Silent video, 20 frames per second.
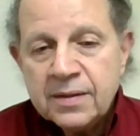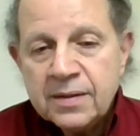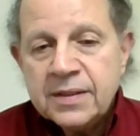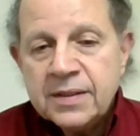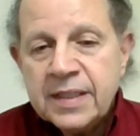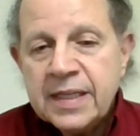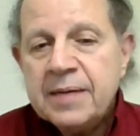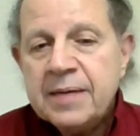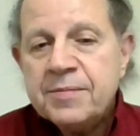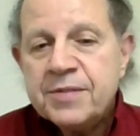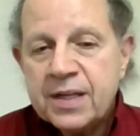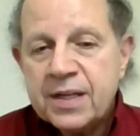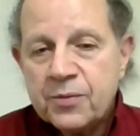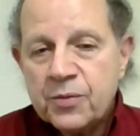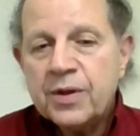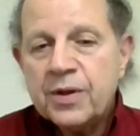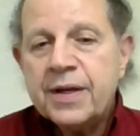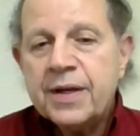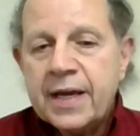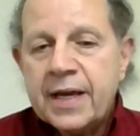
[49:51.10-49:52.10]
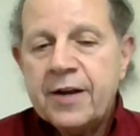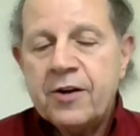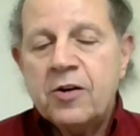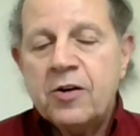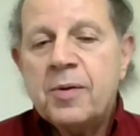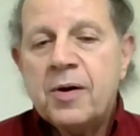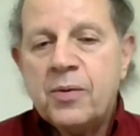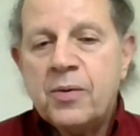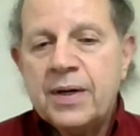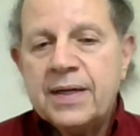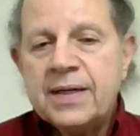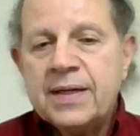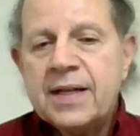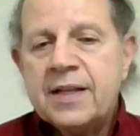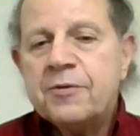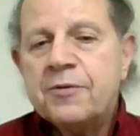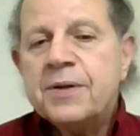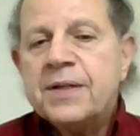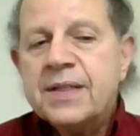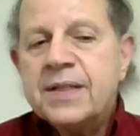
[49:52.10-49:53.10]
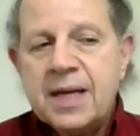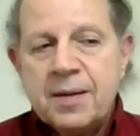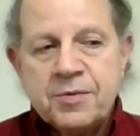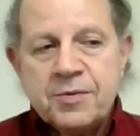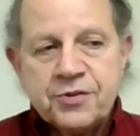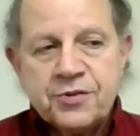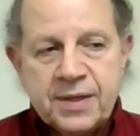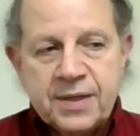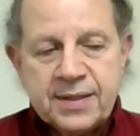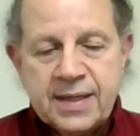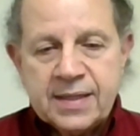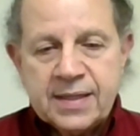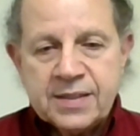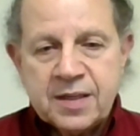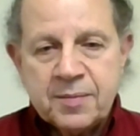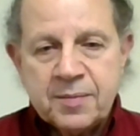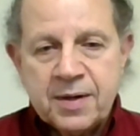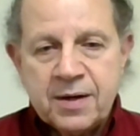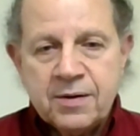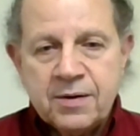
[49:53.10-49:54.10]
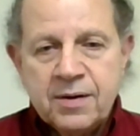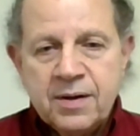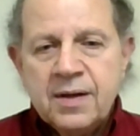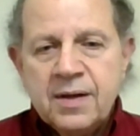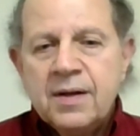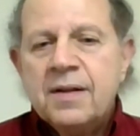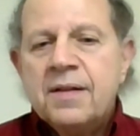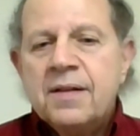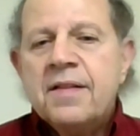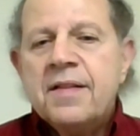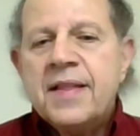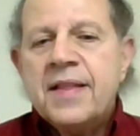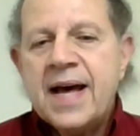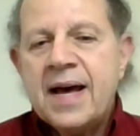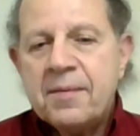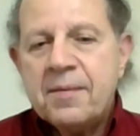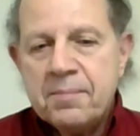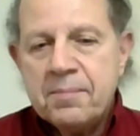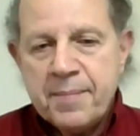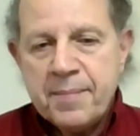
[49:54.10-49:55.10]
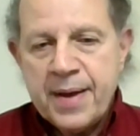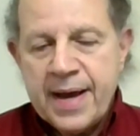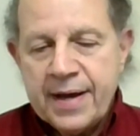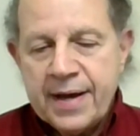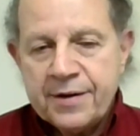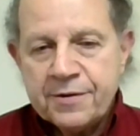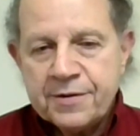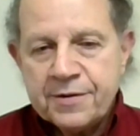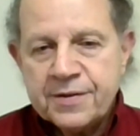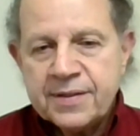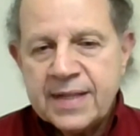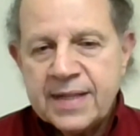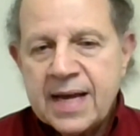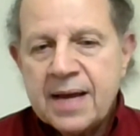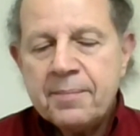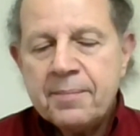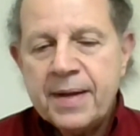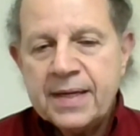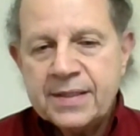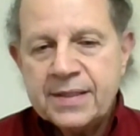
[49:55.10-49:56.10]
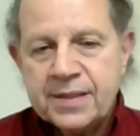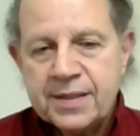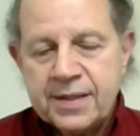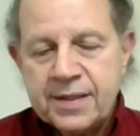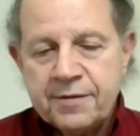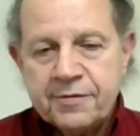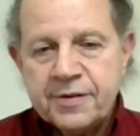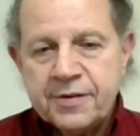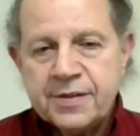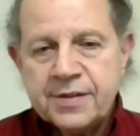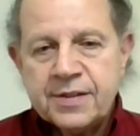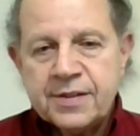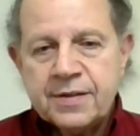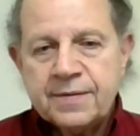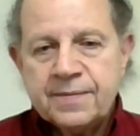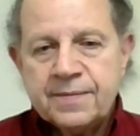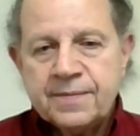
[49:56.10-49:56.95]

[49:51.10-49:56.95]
Teams that really care about one another and demonstrate that somehow, that matters. That makes a difference.